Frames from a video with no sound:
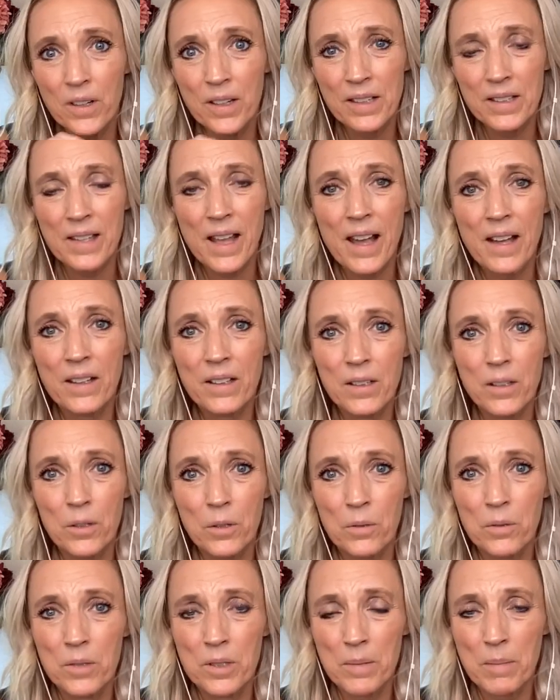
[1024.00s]
exactly
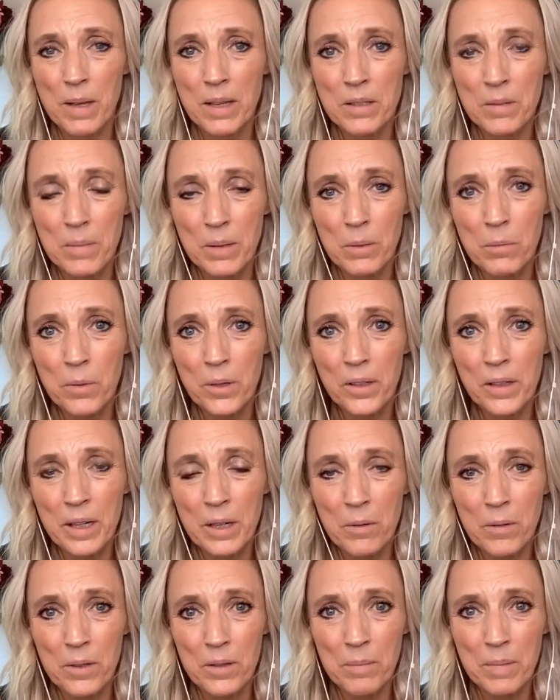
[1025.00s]
who is meant to be working
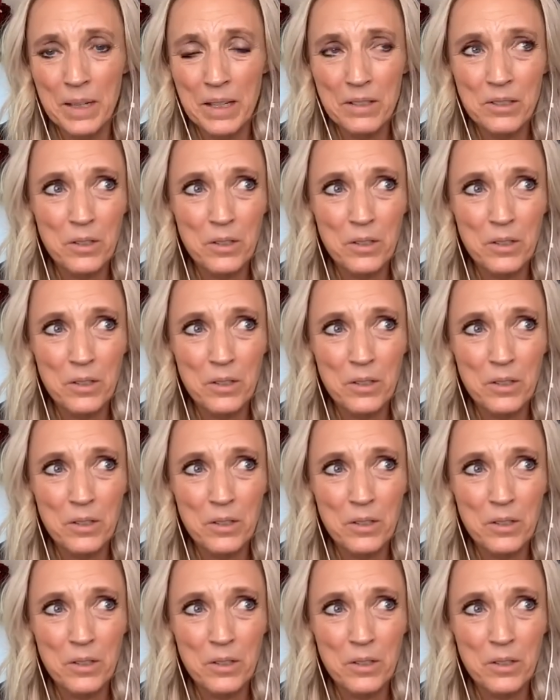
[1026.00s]
with me.